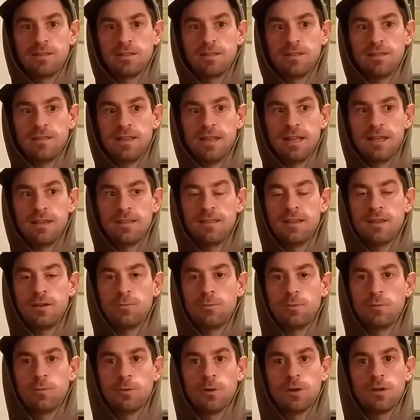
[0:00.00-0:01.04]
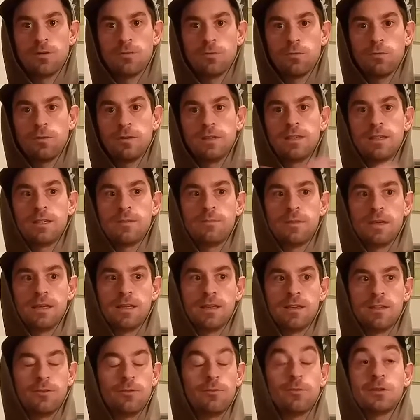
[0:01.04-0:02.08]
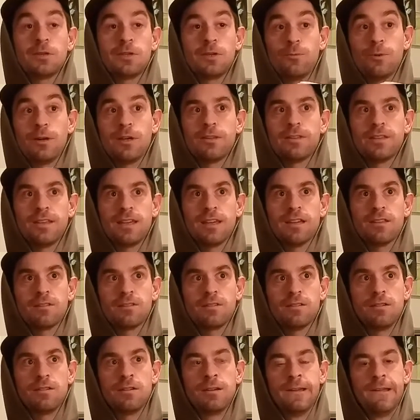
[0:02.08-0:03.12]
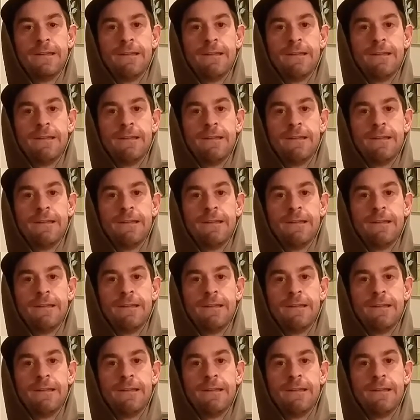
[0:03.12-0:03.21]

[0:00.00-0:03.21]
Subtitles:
that I think would work really well together,